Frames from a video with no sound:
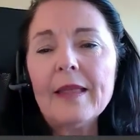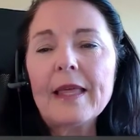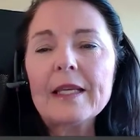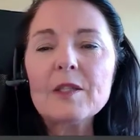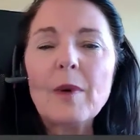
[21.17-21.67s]

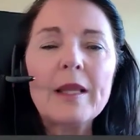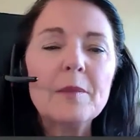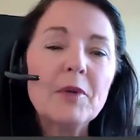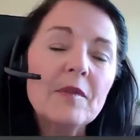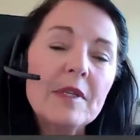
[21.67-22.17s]
That is why the
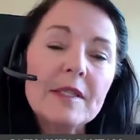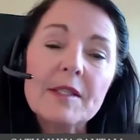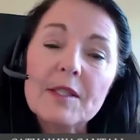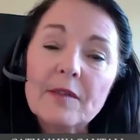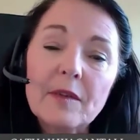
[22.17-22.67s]
previous
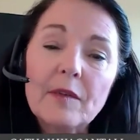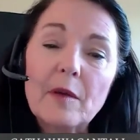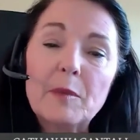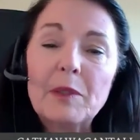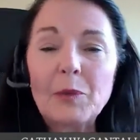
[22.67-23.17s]
Conservative
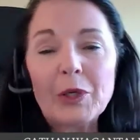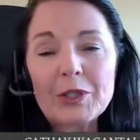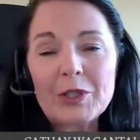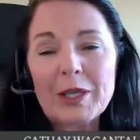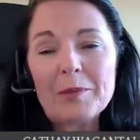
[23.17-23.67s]
government worked
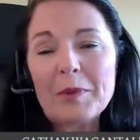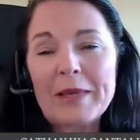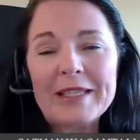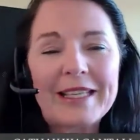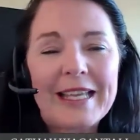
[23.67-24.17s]
to
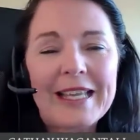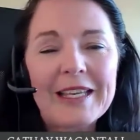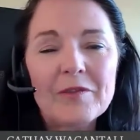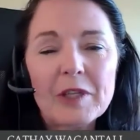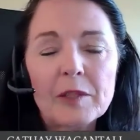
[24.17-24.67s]
implement a
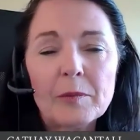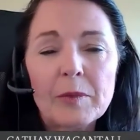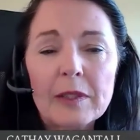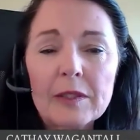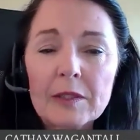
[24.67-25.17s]
Canadian Victim
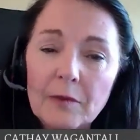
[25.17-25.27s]
Bill